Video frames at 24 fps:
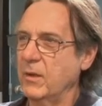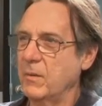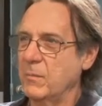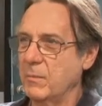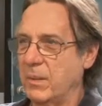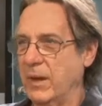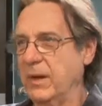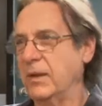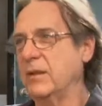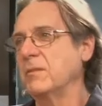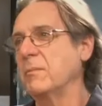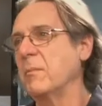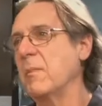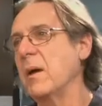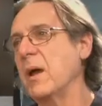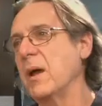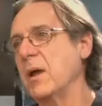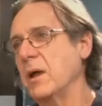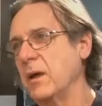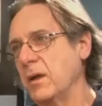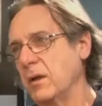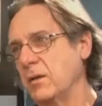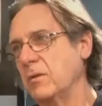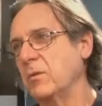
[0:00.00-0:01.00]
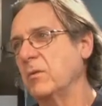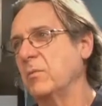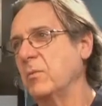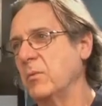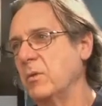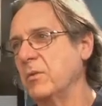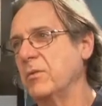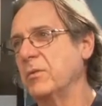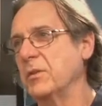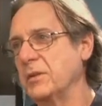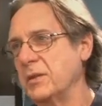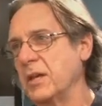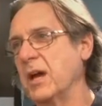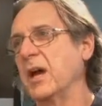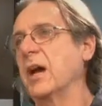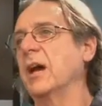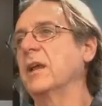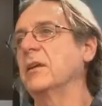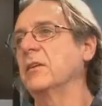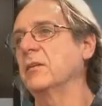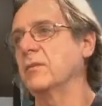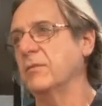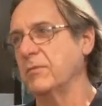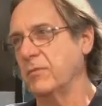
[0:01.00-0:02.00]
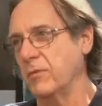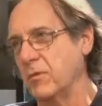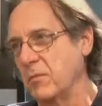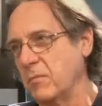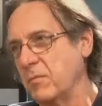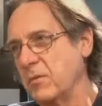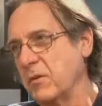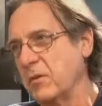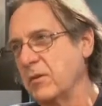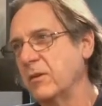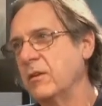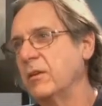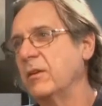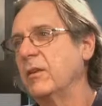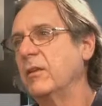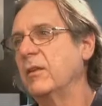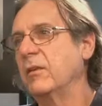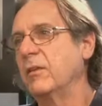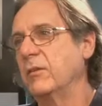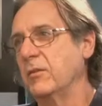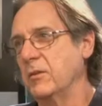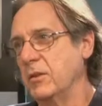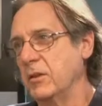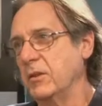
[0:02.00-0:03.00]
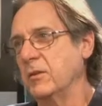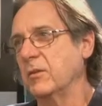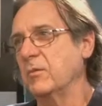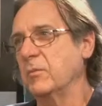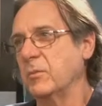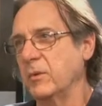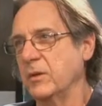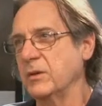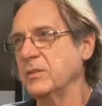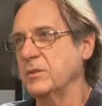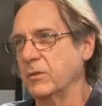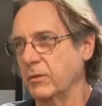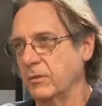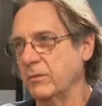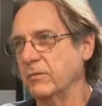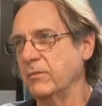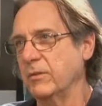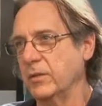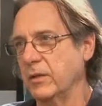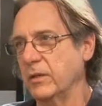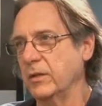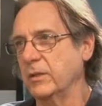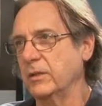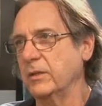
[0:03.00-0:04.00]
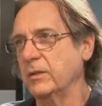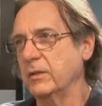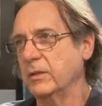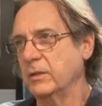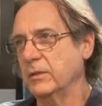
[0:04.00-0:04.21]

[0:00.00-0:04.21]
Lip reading: but it's made with the data from the thing that we're sonifying.